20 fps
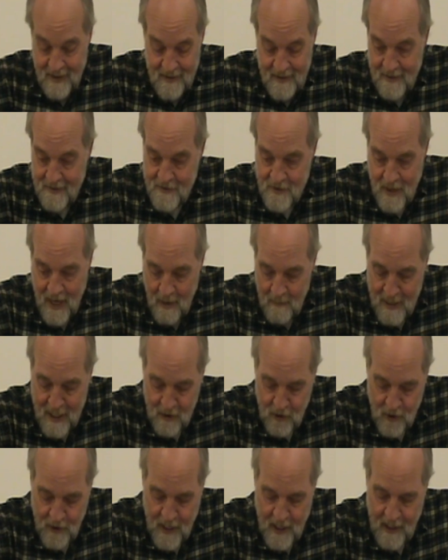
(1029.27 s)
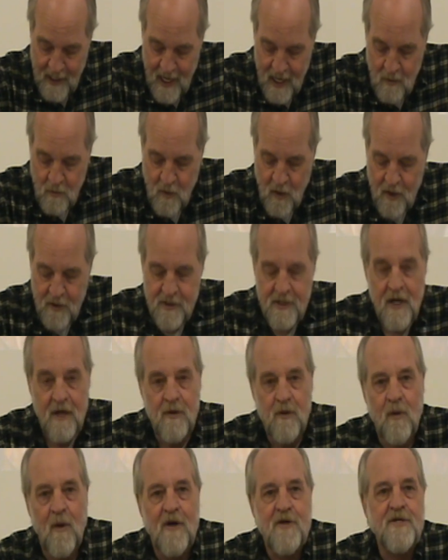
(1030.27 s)
So how about looking inwards
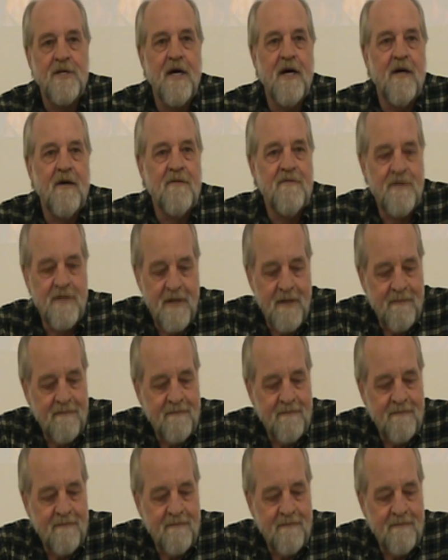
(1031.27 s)
to ourselves?